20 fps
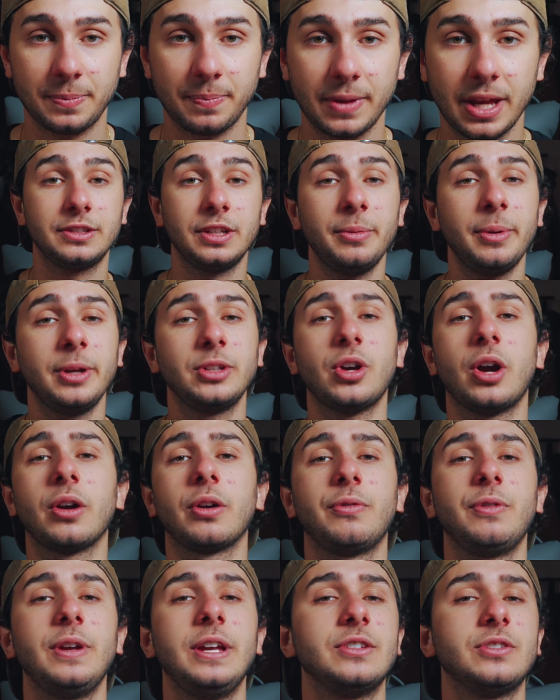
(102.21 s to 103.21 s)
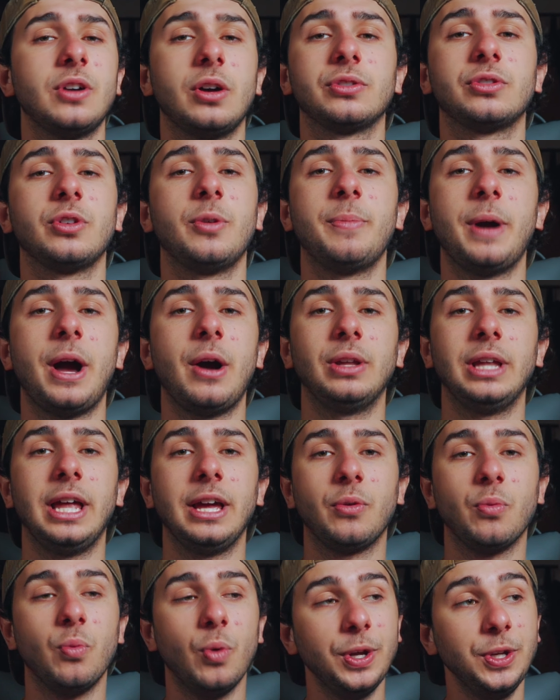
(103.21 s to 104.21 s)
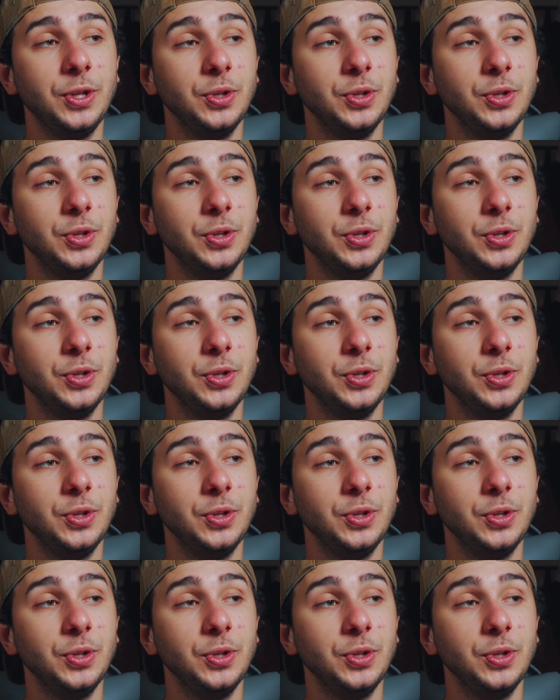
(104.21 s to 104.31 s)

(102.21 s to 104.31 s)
Cinematography is also about like what